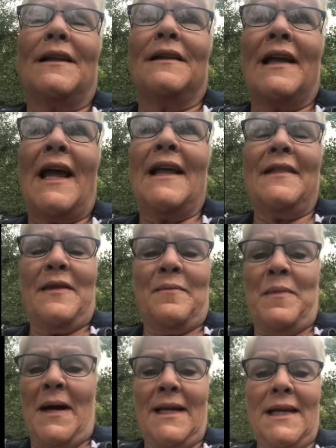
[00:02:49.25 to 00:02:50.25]
take the
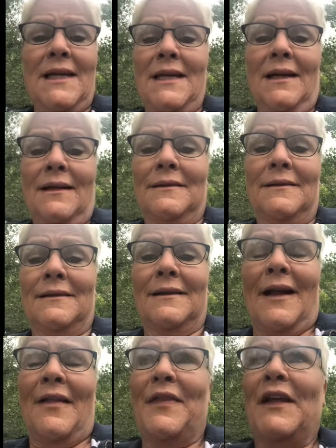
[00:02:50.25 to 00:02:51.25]
money
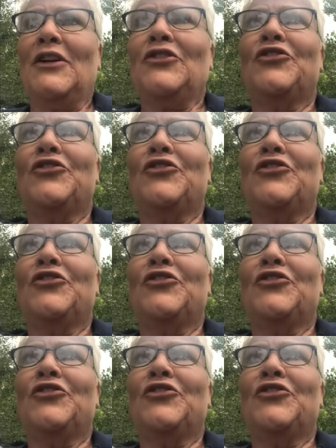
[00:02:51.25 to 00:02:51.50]
that